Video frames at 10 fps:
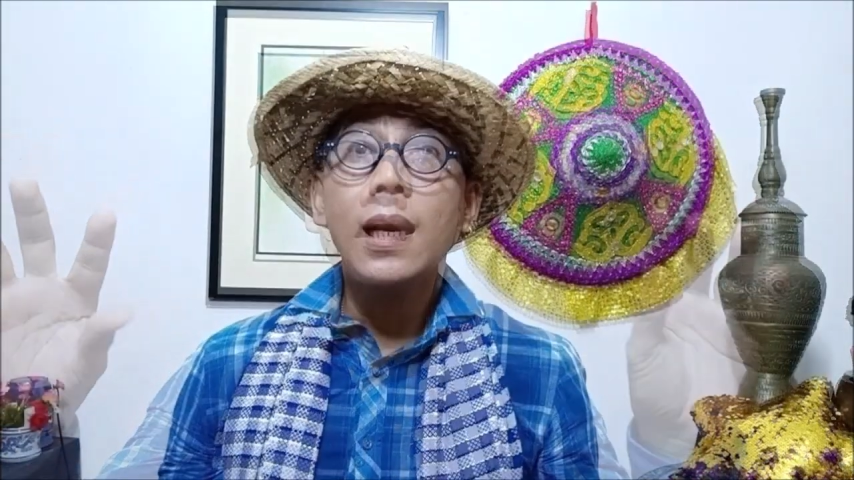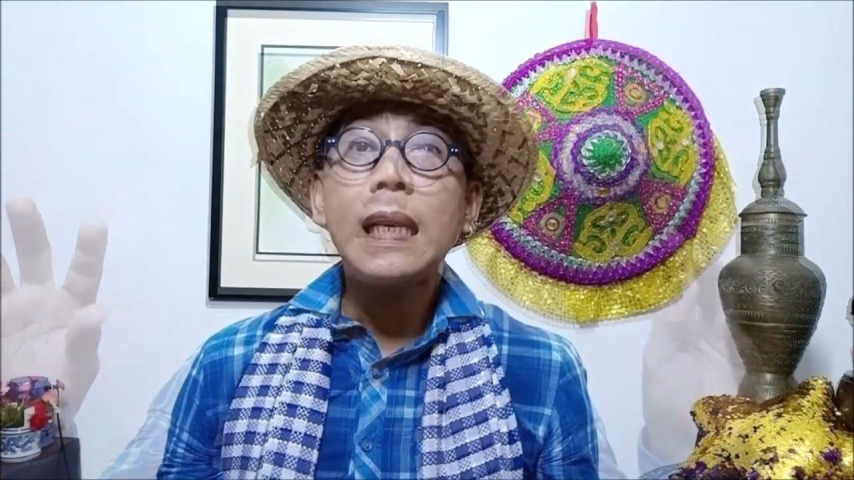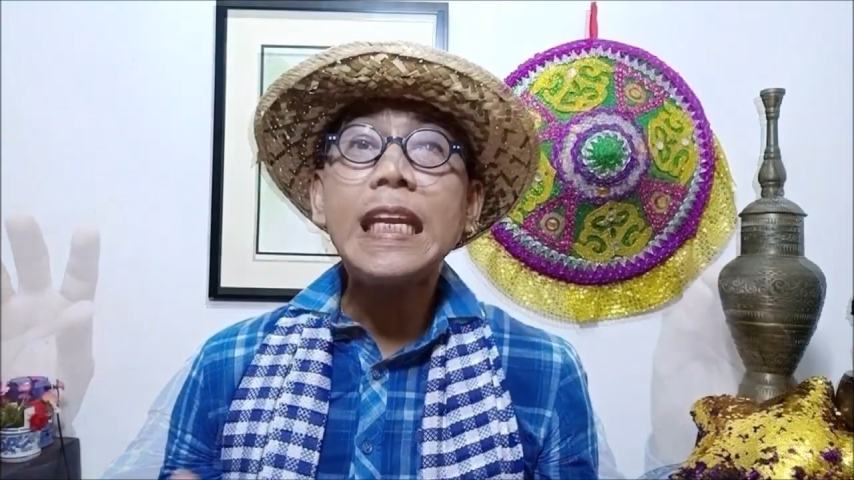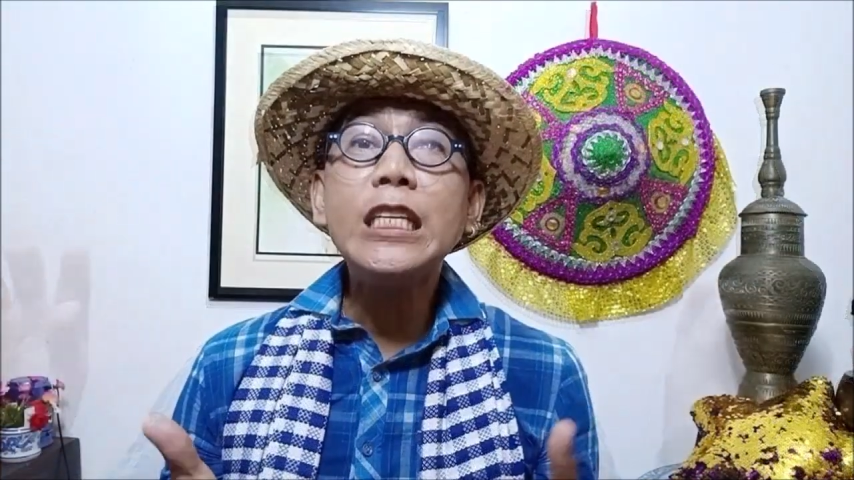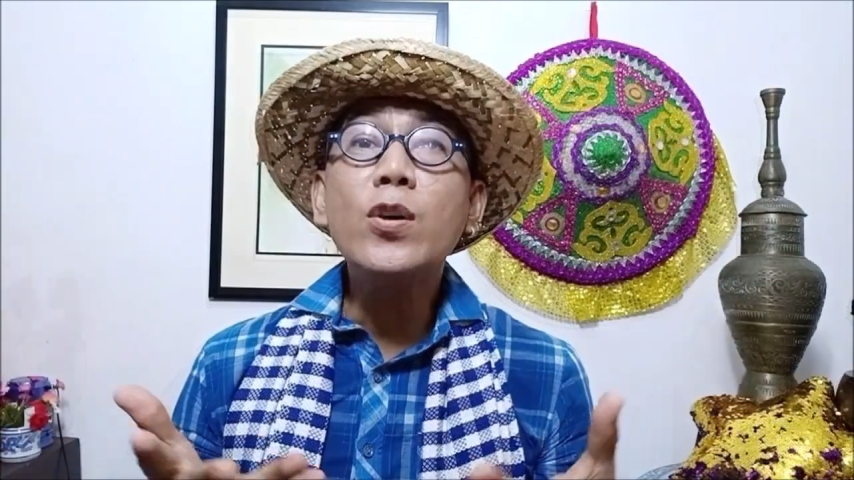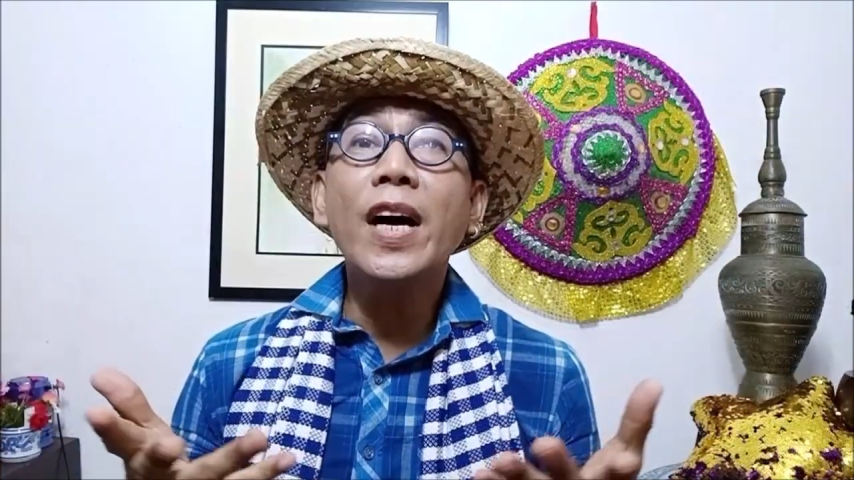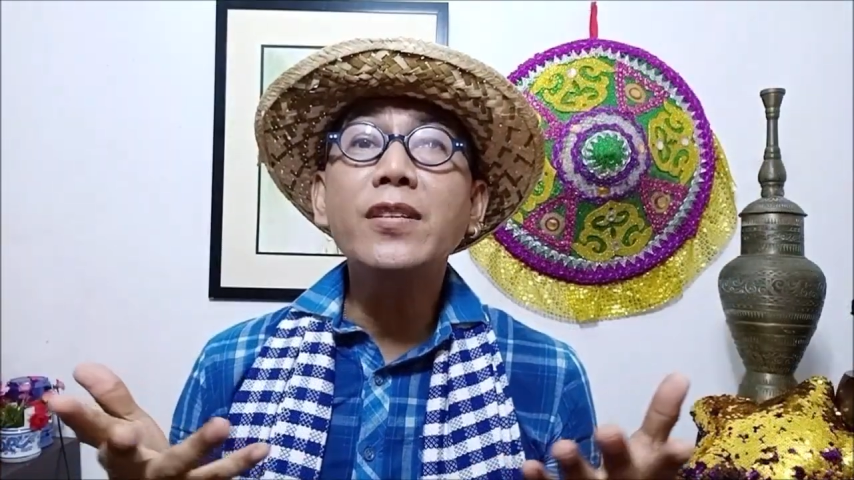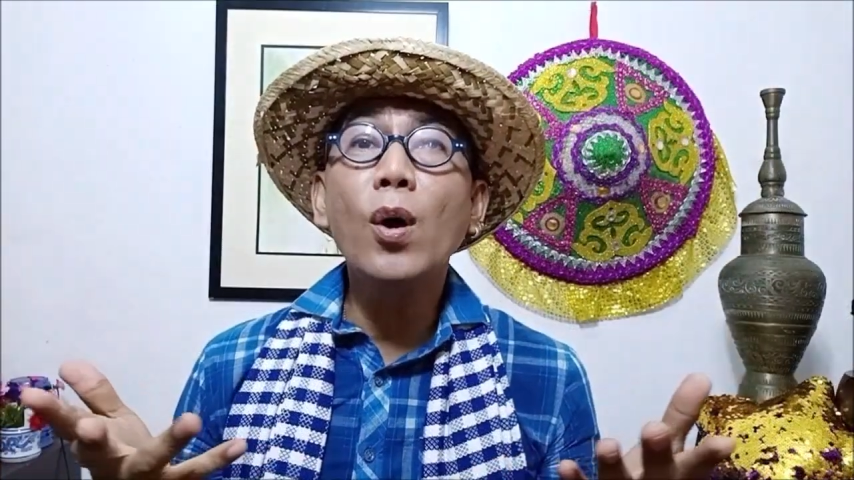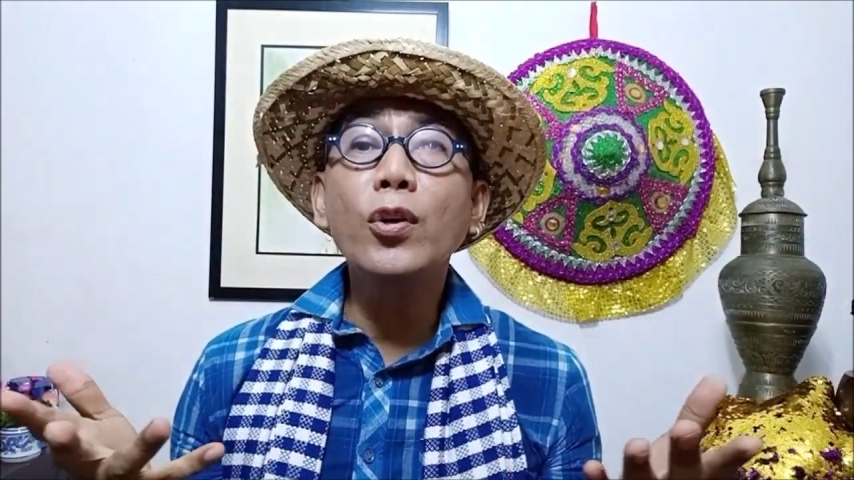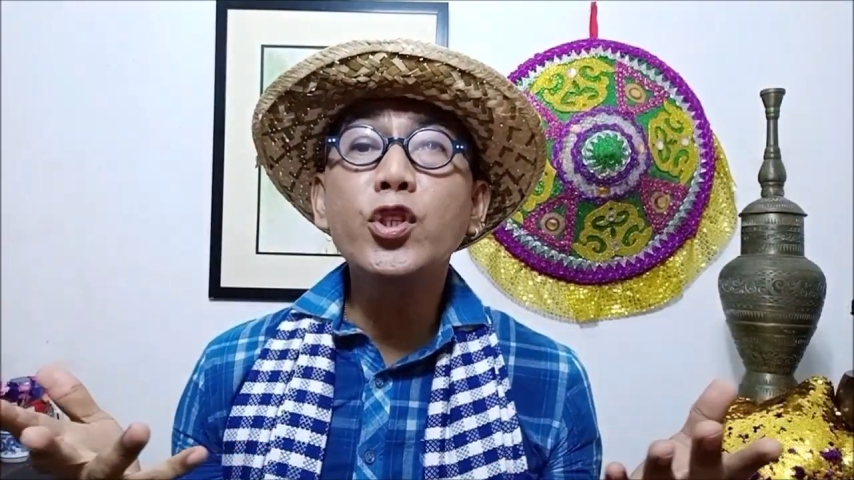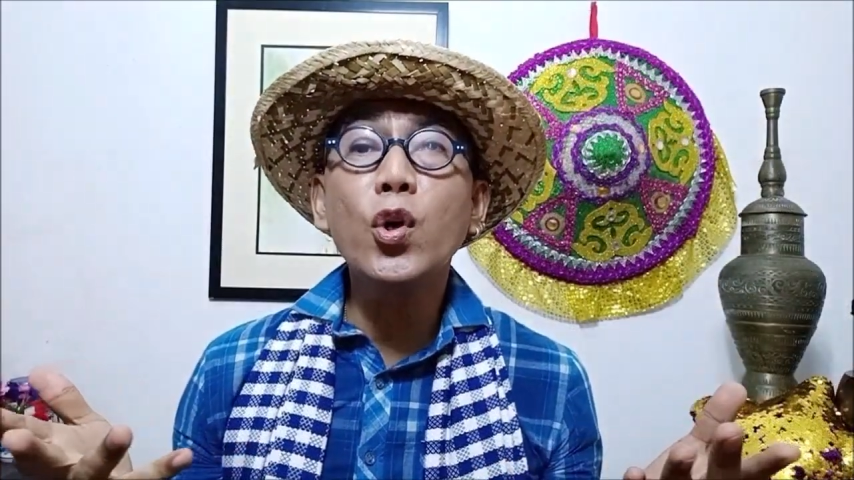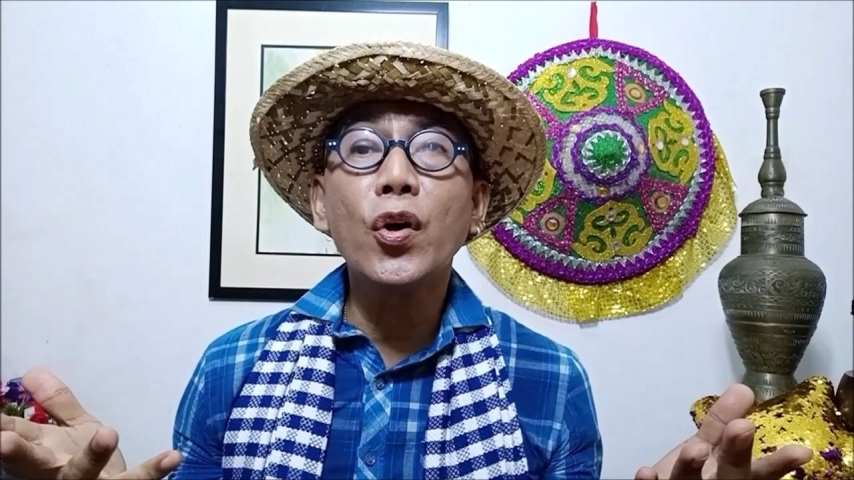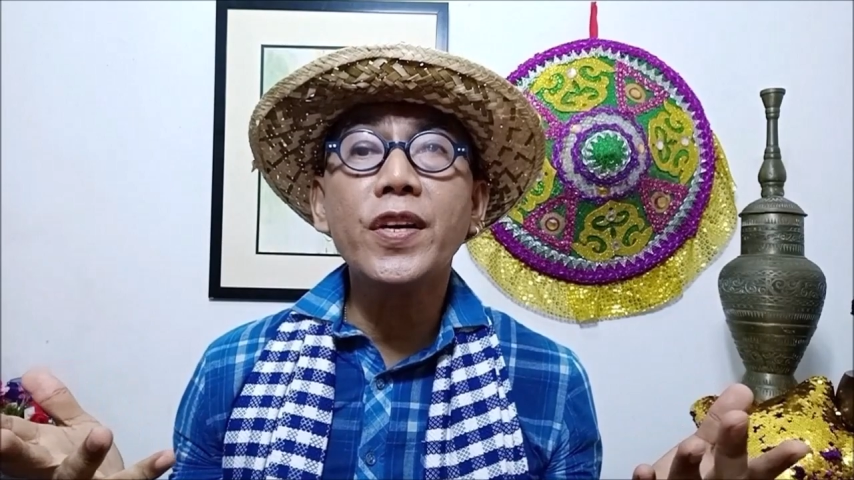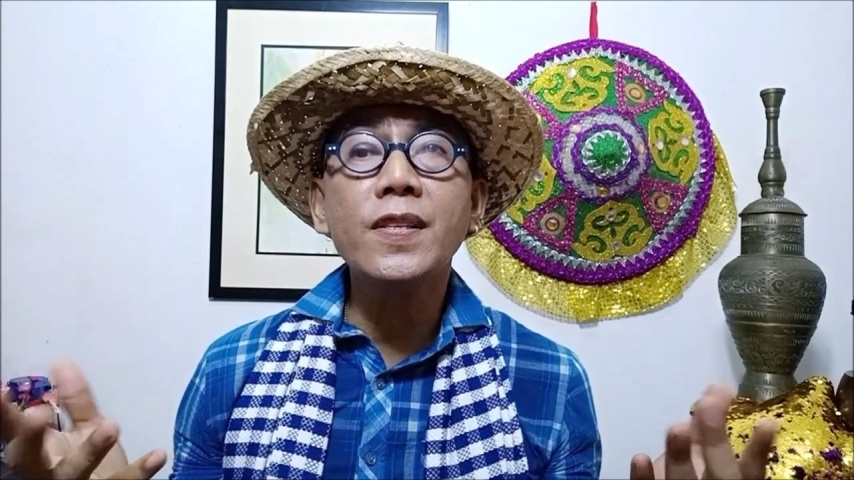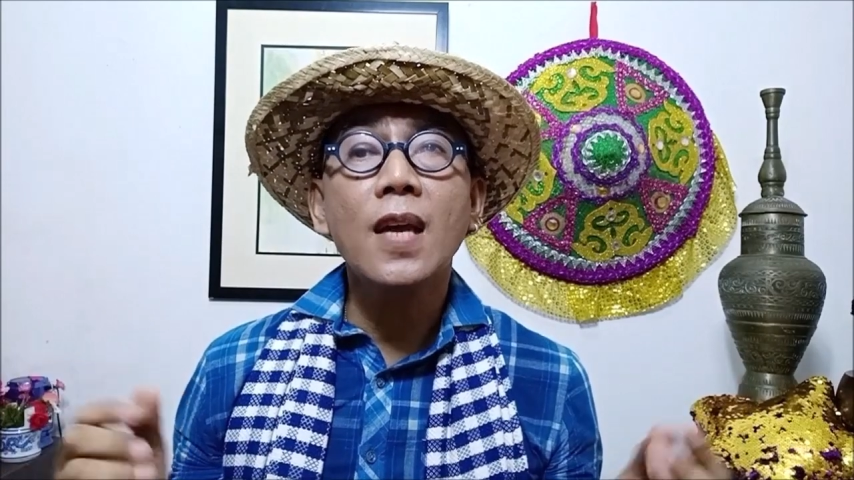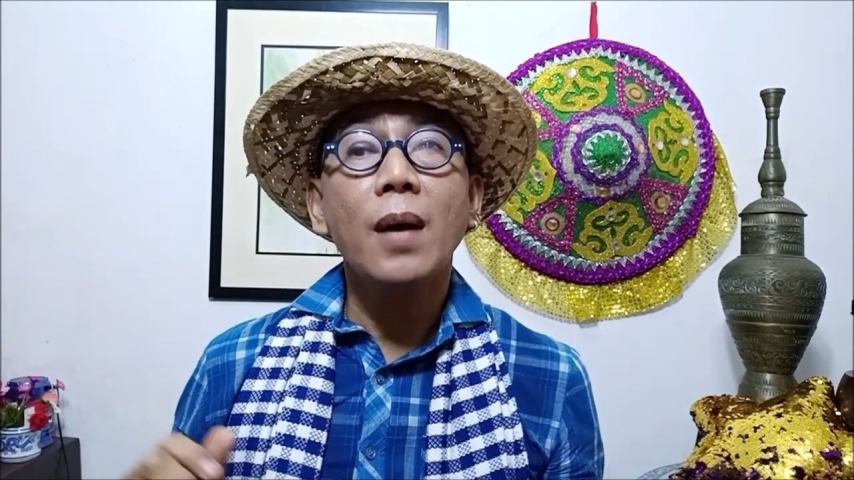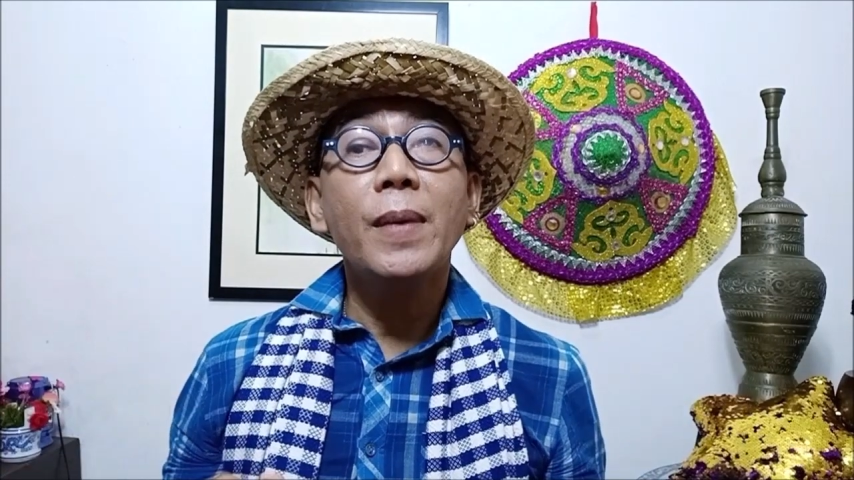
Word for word: Lito had no choice